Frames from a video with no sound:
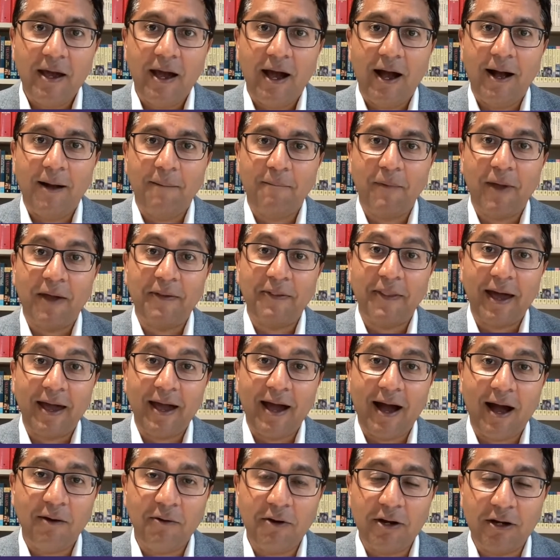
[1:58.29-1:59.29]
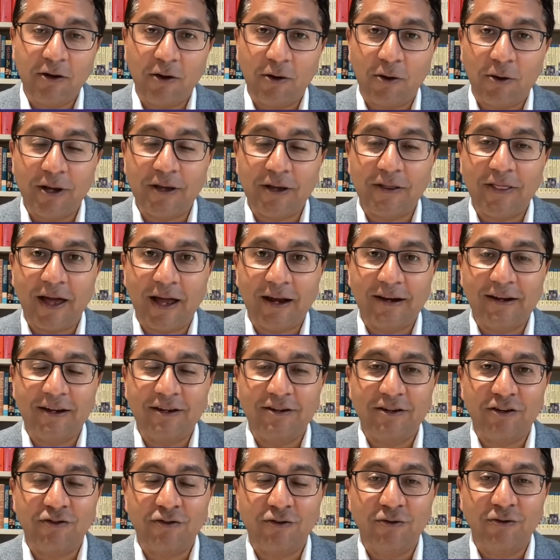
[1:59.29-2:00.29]
And they are incurring that
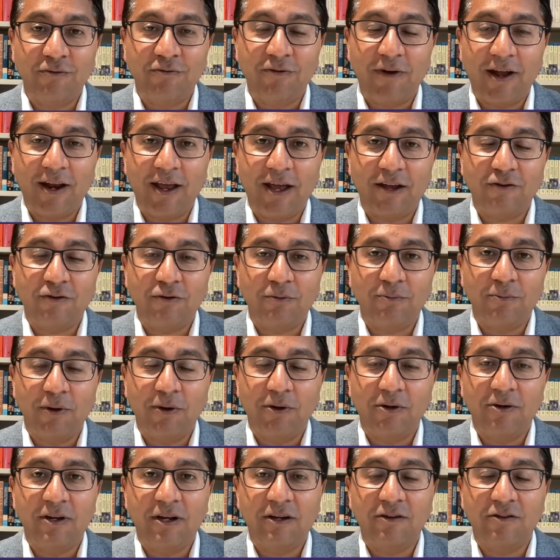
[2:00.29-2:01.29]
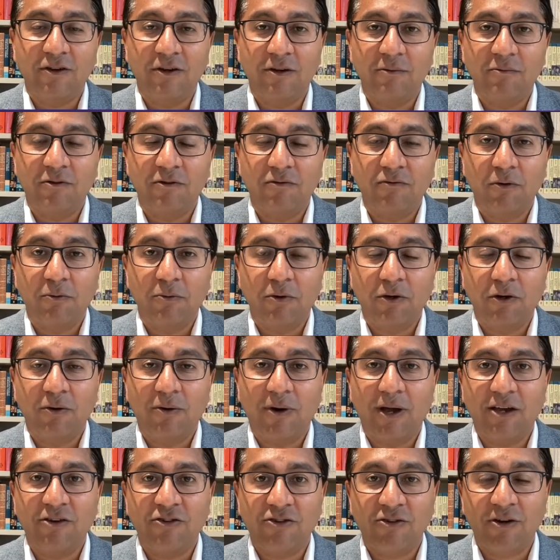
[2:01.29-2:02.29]
additional financial burden in terms of
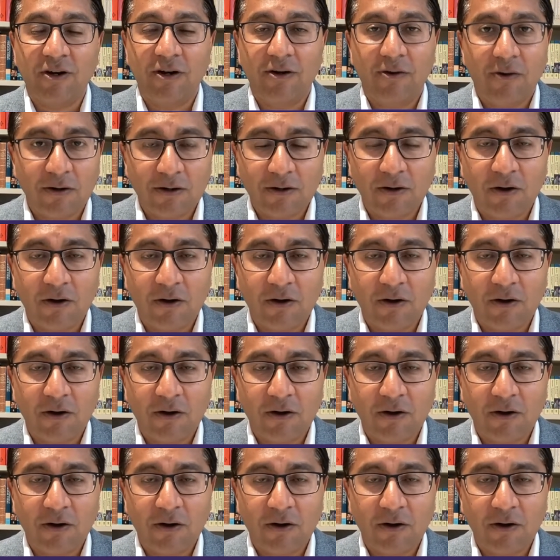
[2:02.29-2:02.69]
remuneration and